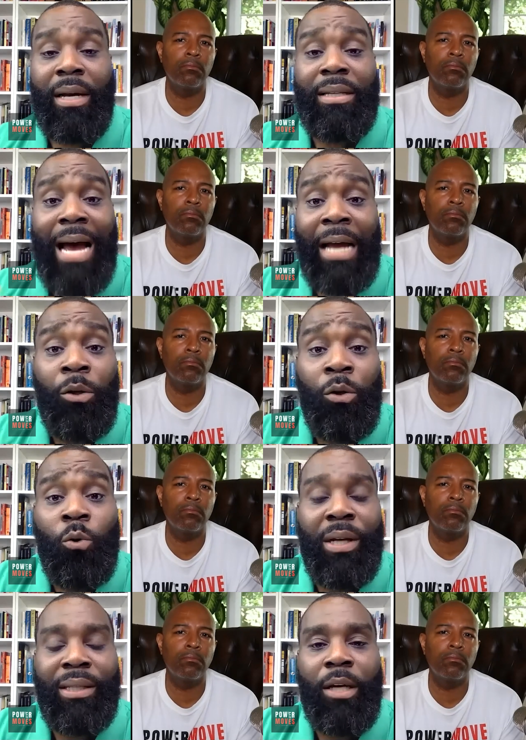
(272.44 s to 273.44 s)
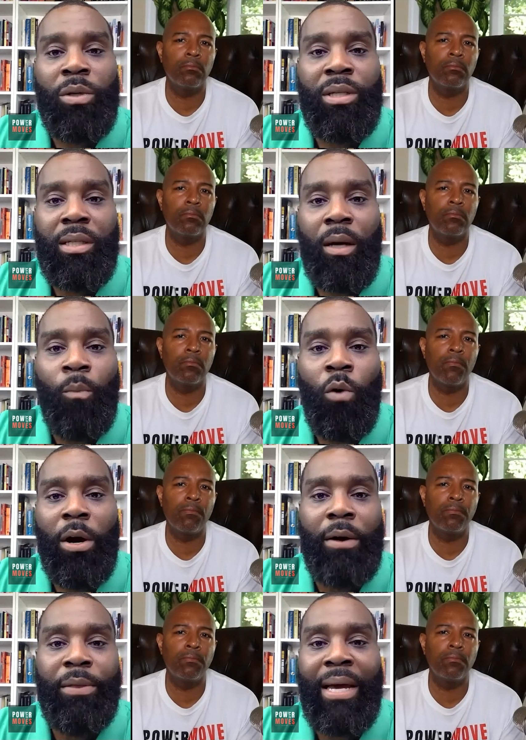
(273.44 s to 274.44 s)
Speaker 1: I knew that there was somewhere
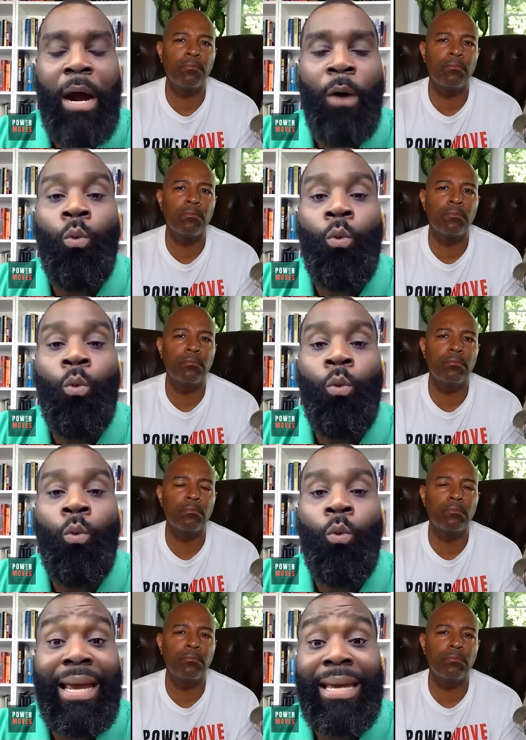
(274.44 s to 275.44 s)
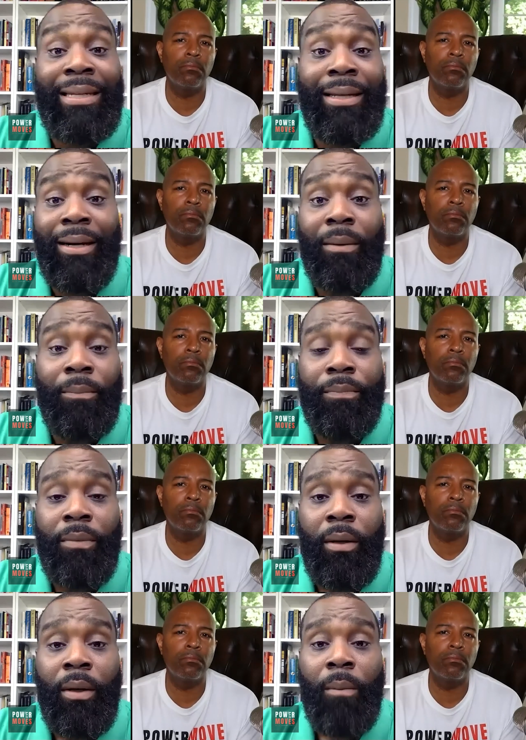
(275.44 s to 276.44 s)
that I wanted to end up.
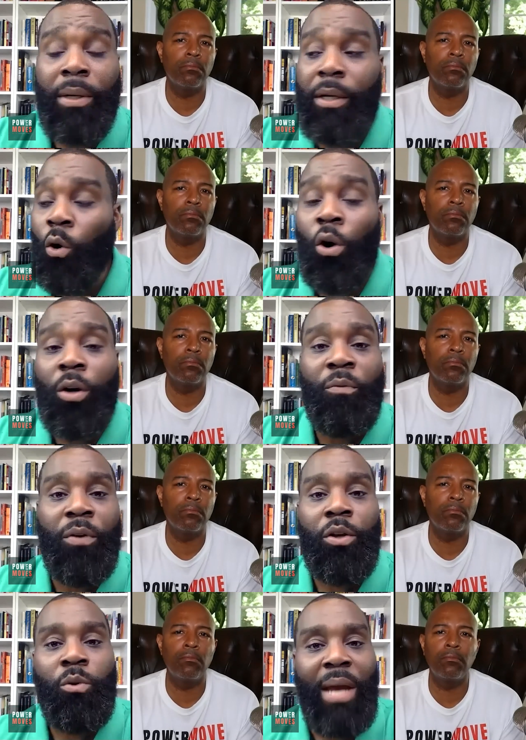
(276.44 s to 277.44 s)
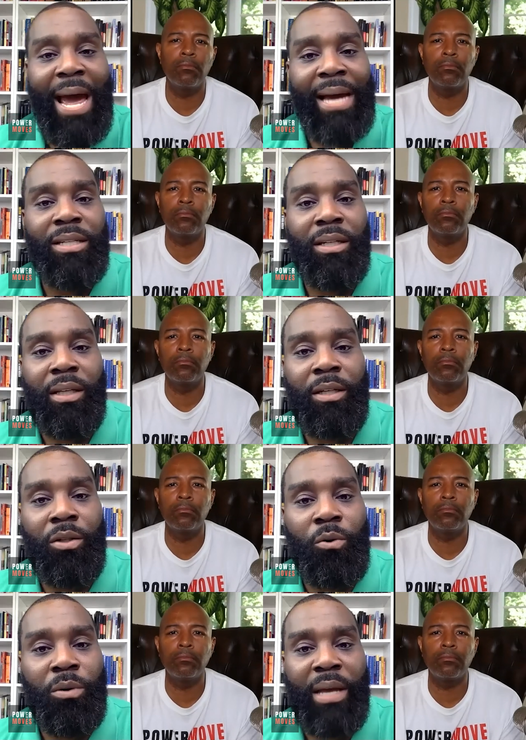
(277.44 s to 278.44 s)
But in order for you to actually do
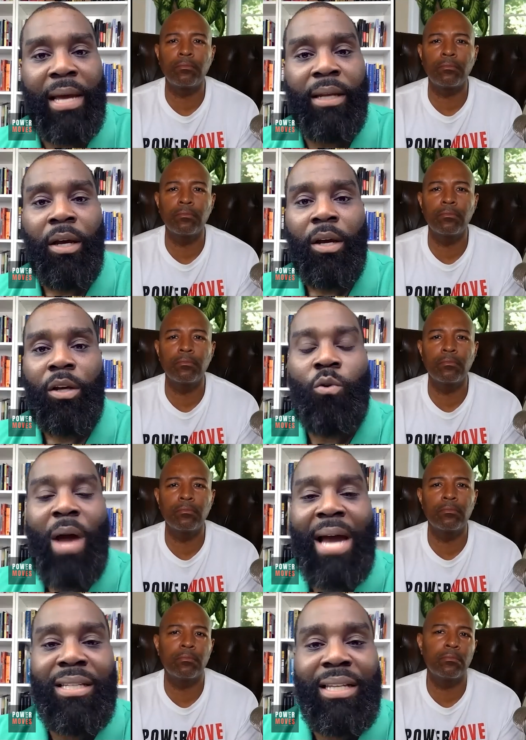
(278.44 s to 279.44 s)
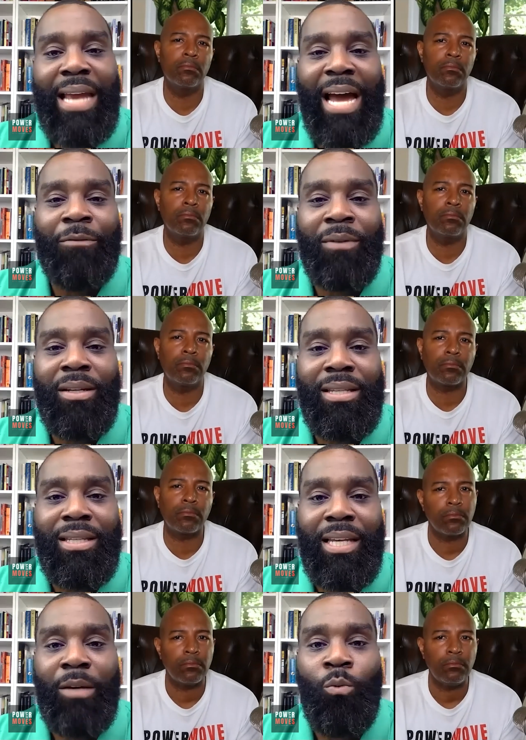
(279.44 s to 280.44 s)
that, you actually have to
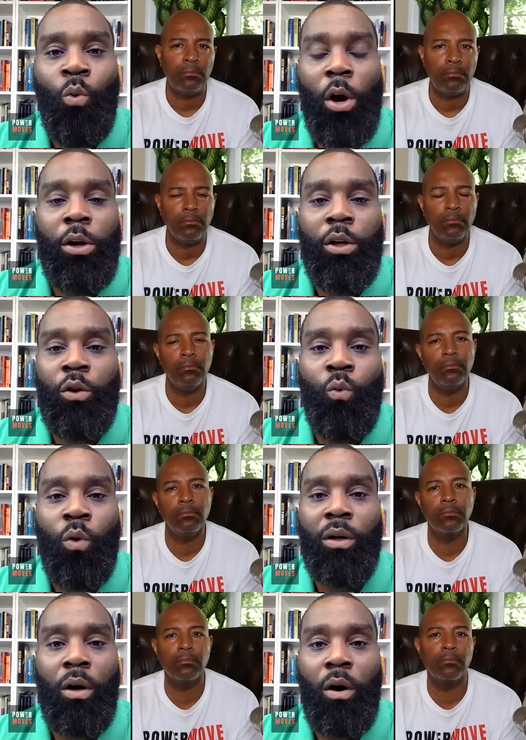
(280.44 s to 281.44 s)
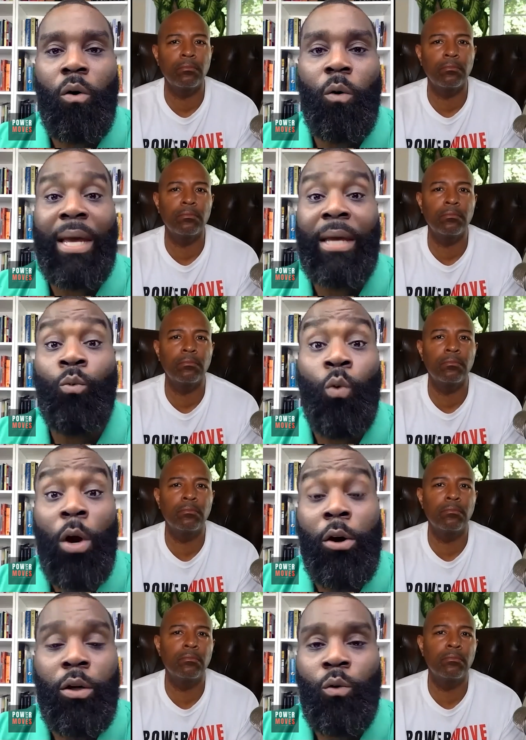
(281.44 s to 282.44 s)
see where you want to go and where
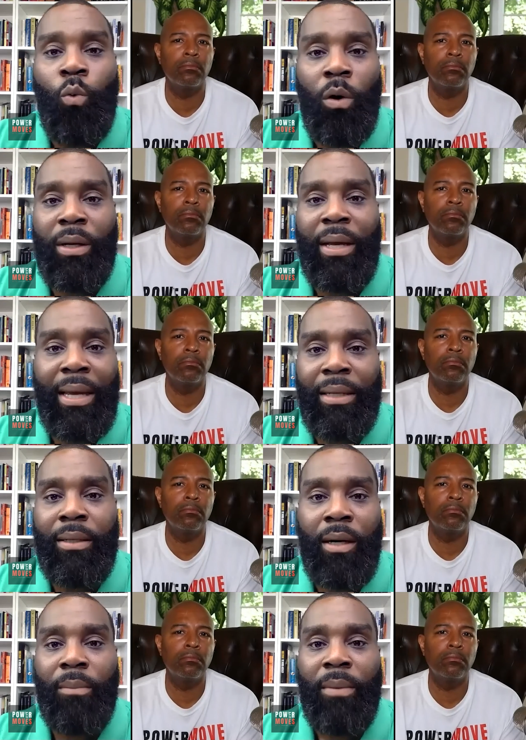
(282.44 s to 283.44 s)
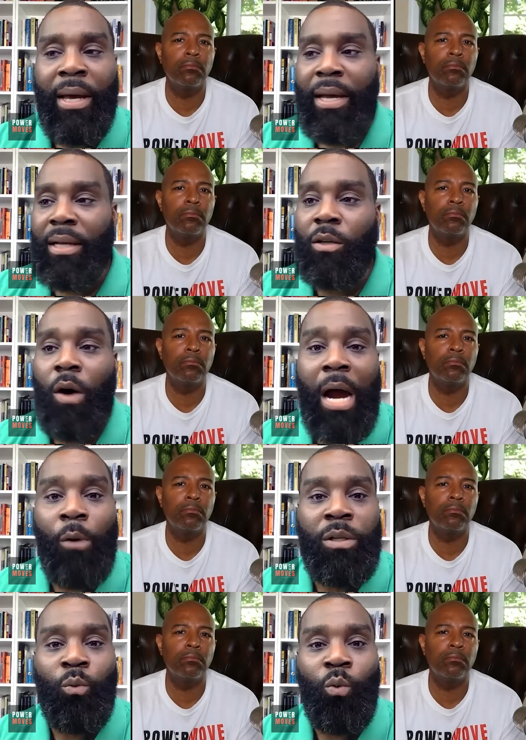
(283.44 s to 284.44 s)
you want to end up. And so I was
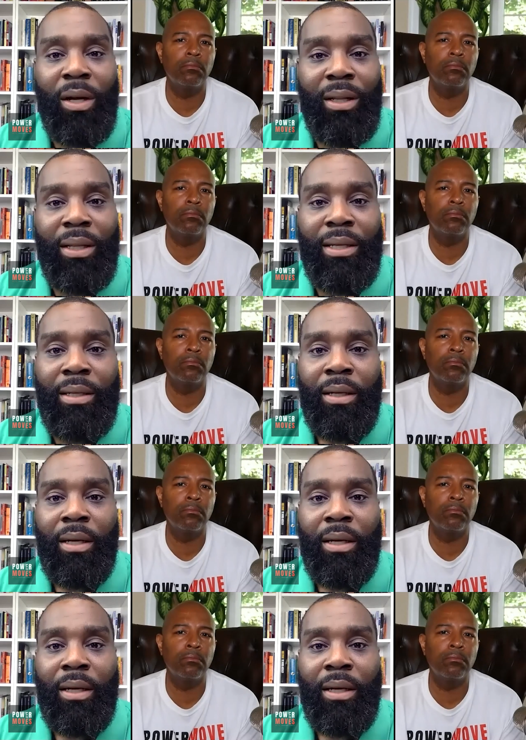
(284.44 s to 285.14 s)
willing,